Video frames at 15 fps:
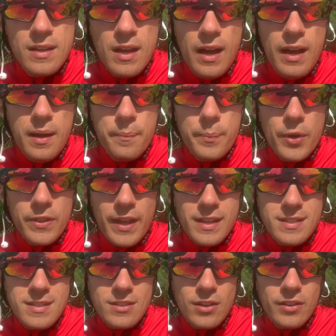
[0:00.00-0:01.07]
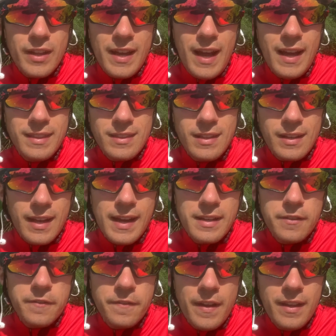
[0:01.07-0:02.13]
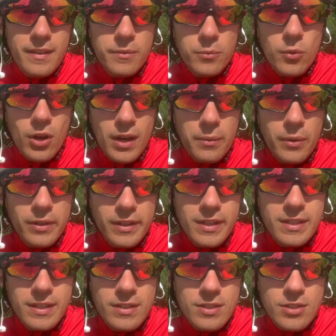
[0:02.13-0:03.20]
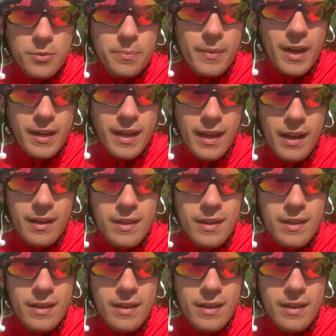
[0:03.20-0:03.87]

but this is all they had that kind of fit what I wanted in the supermarket.